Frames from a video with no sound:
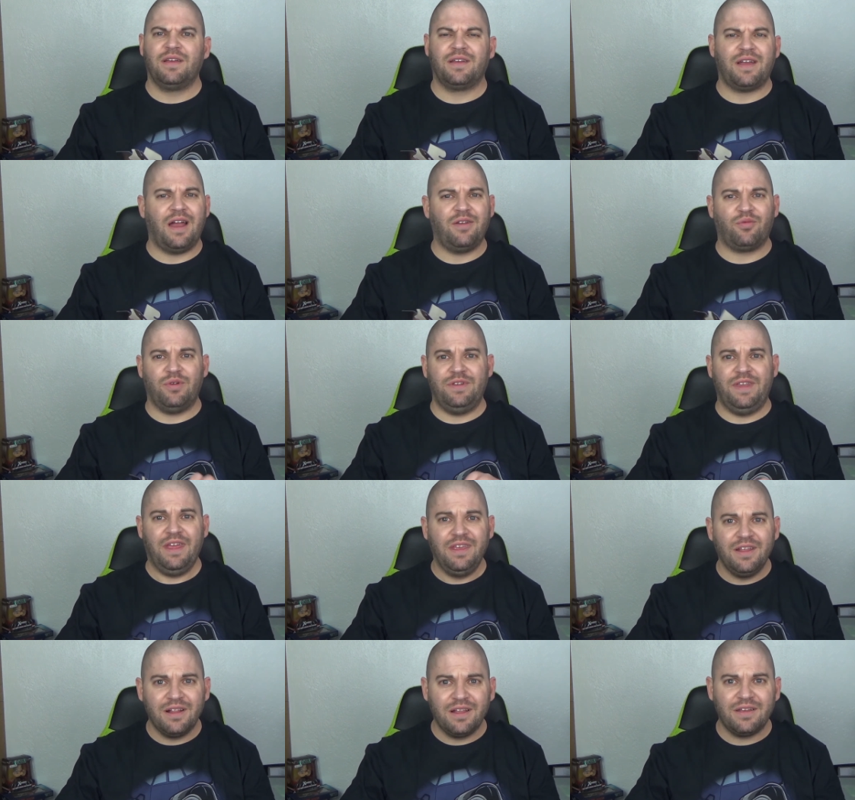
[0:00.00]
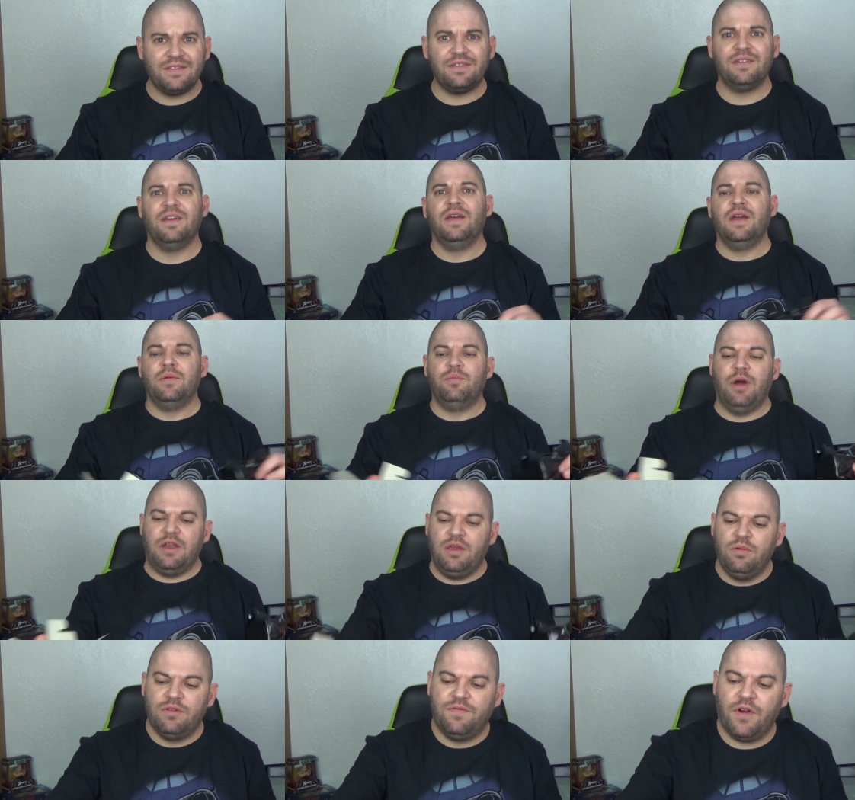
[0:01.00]
kind of ridiculous, but
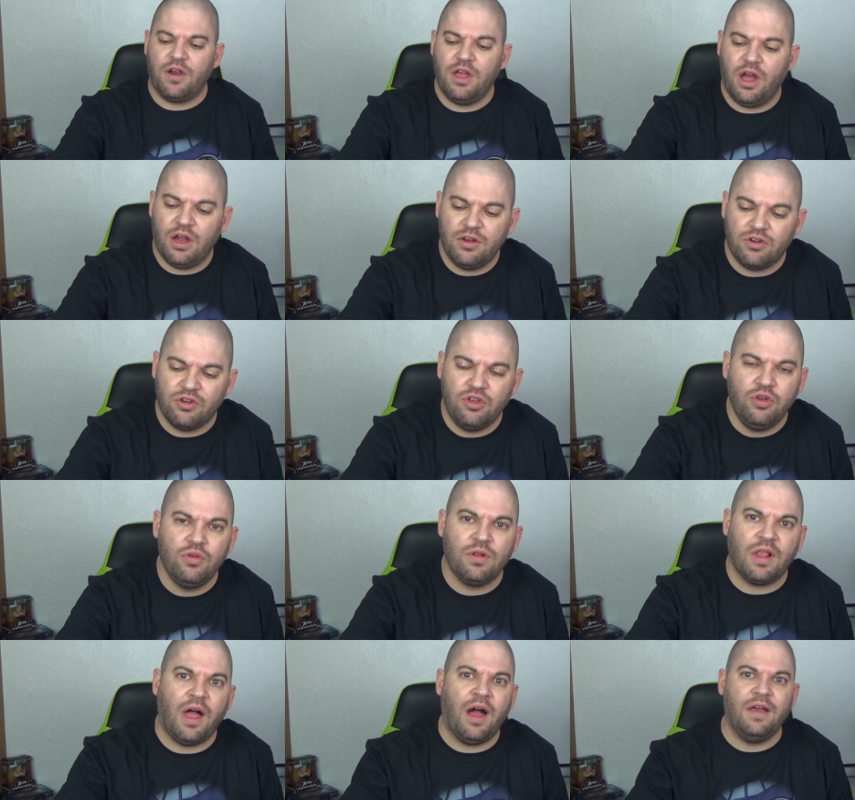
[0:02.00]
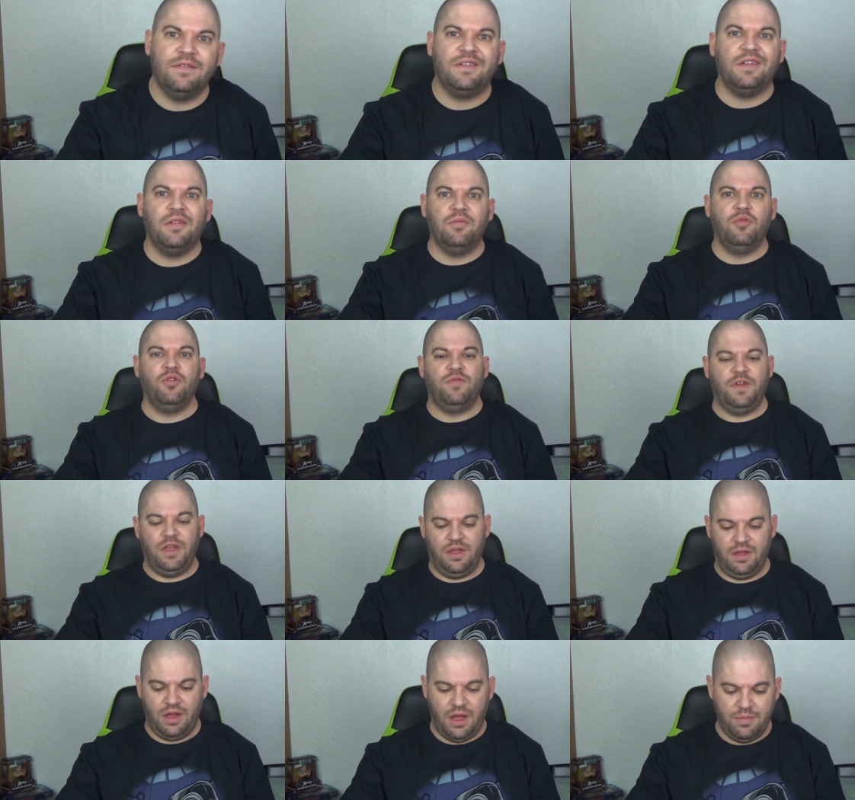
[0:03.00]
he was very underutilized in the movie.
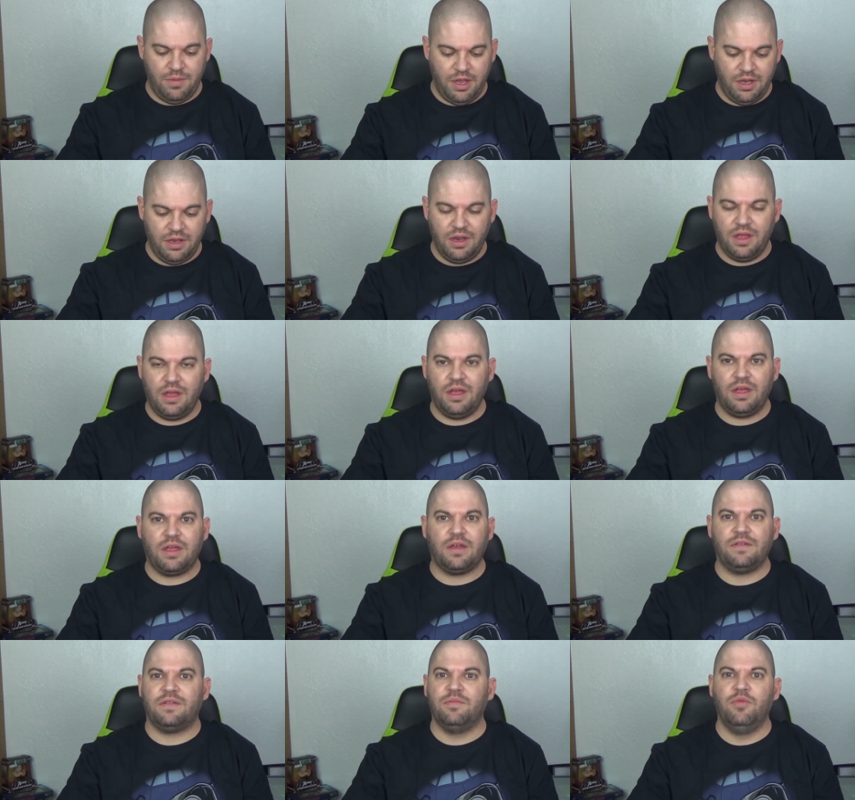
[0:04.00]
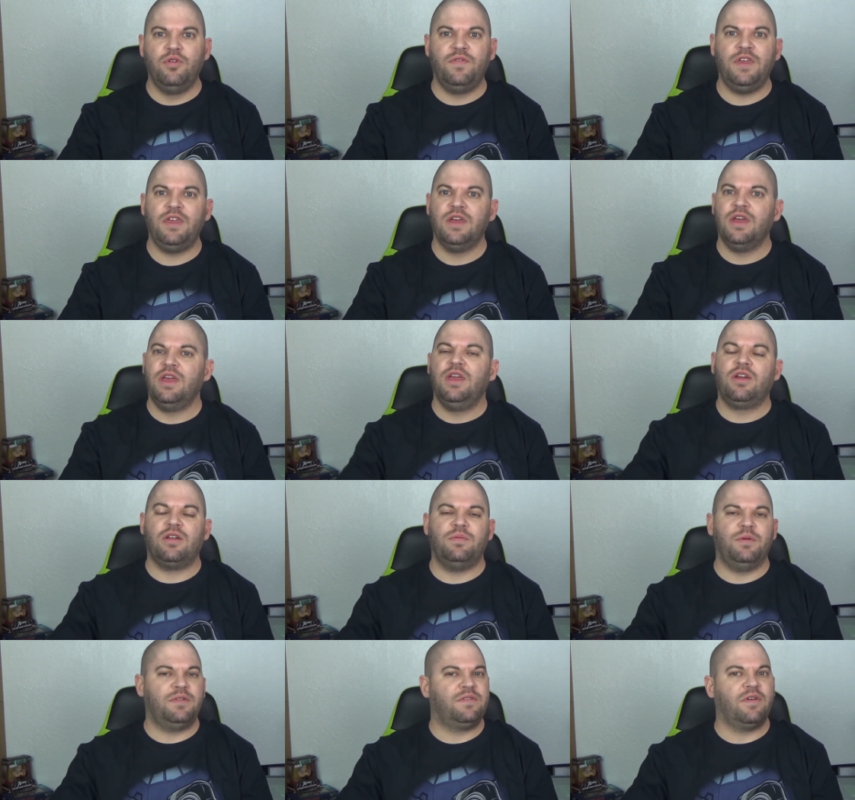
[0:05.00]
I mean, because the movie, he could
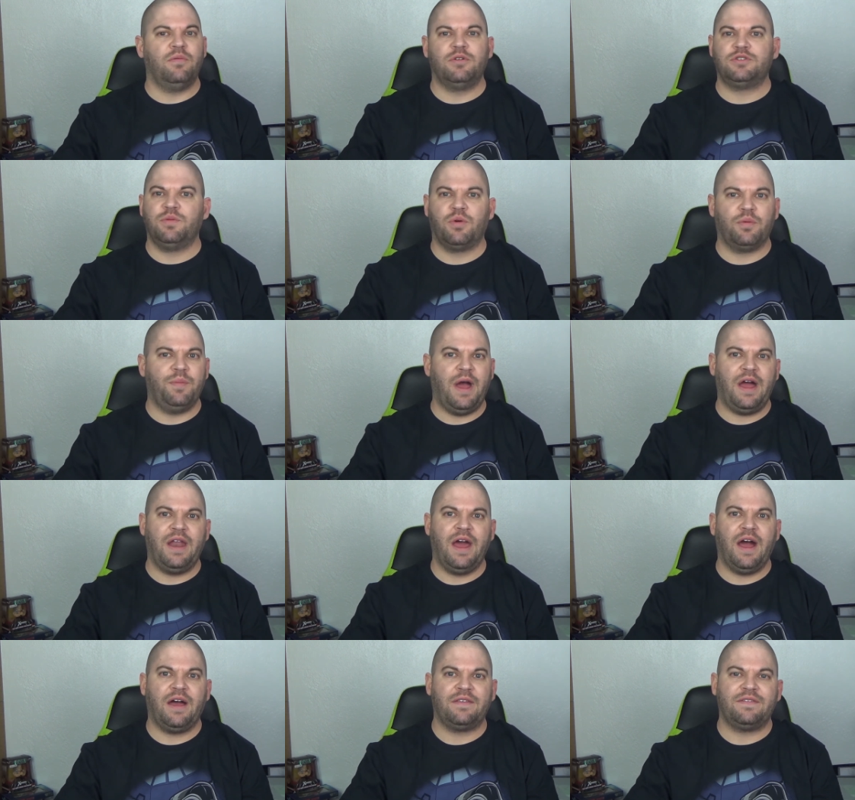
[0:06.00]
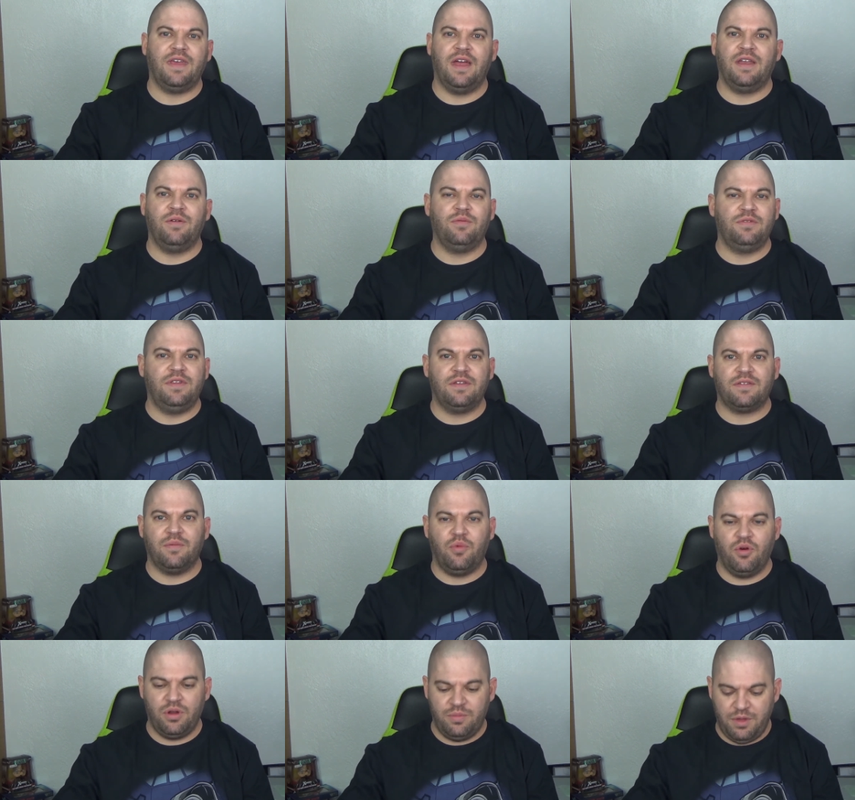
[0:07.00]
have been so much more badass, and it would
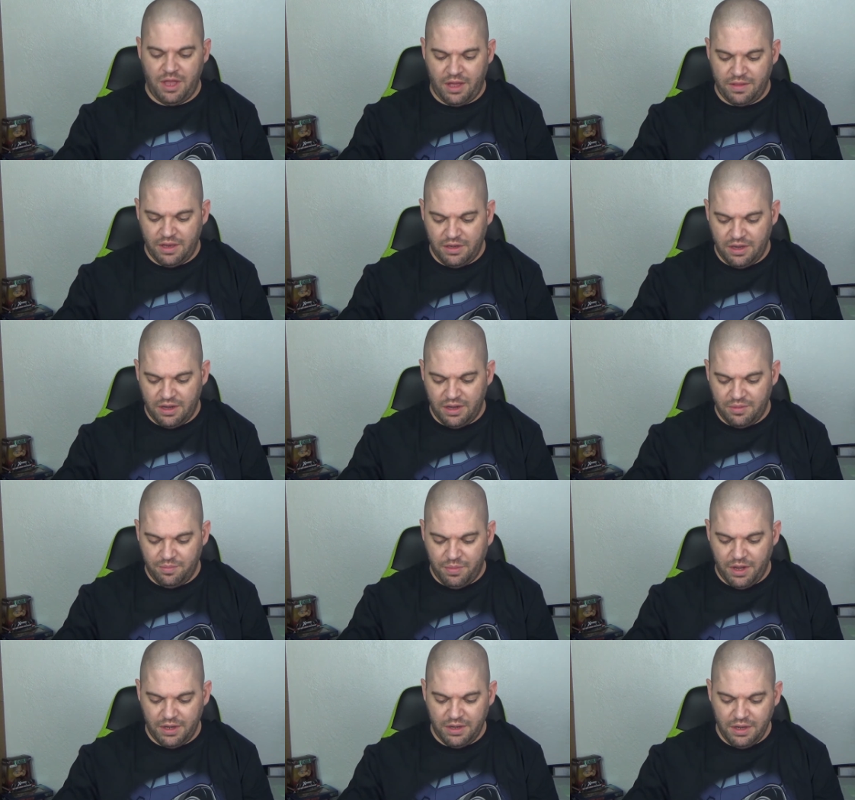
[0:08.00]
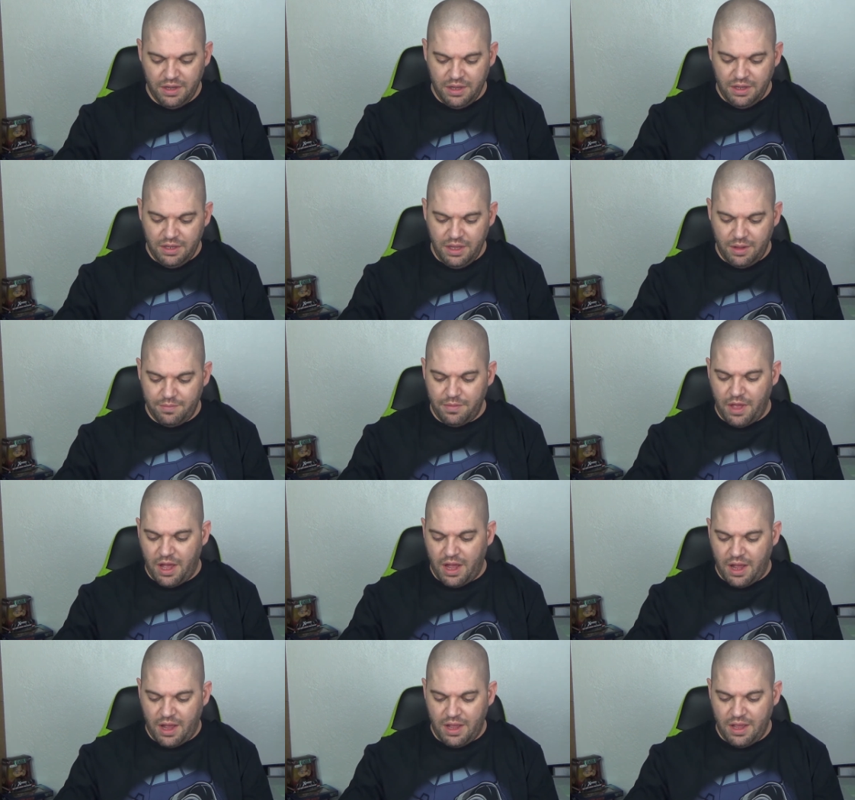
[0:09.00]
disappoint me how they did it, but yep,
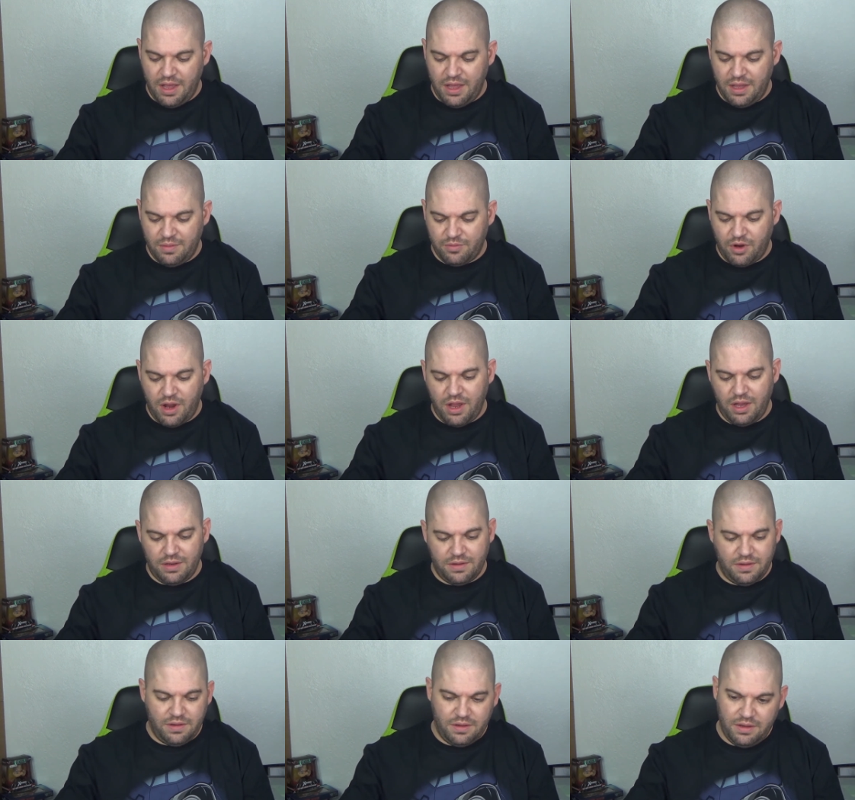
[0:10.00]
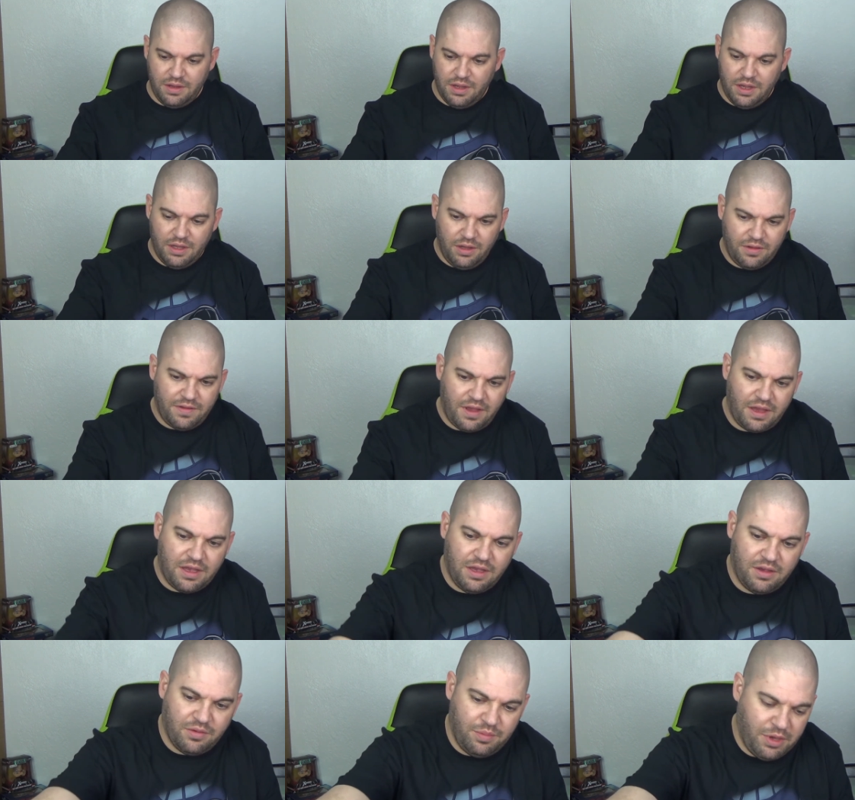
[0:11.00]
I am right. Looks like
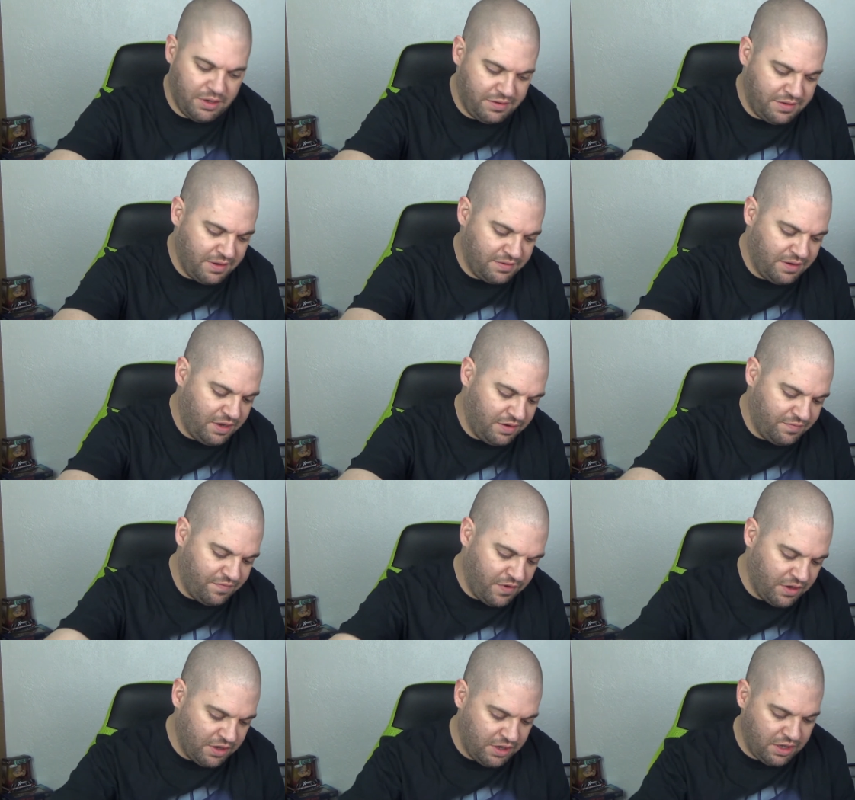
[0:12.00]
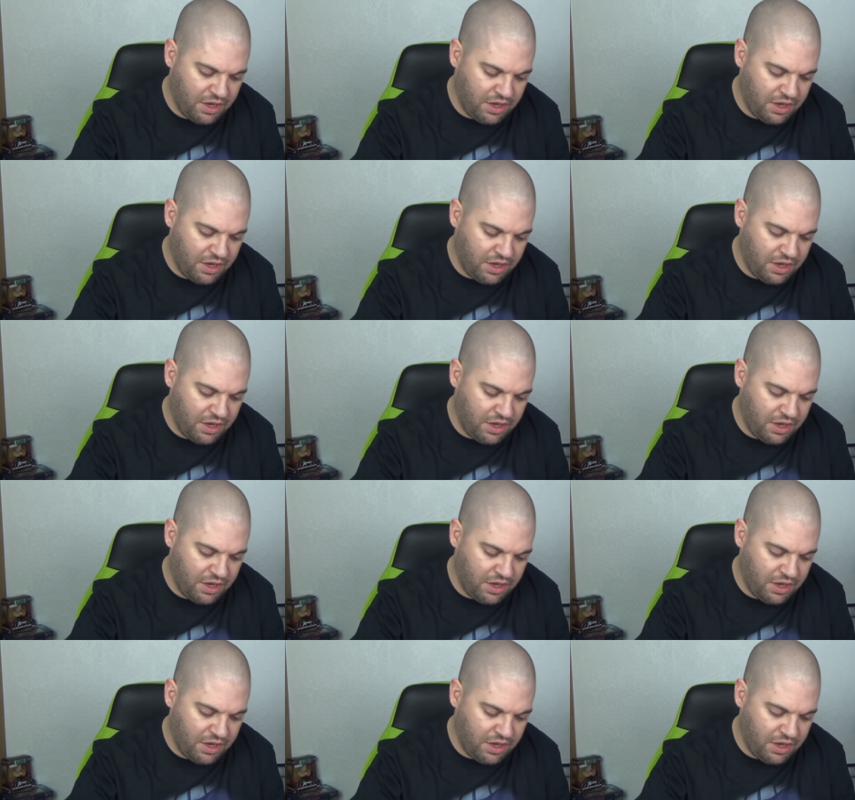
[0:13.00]
he could be a Disney Infinity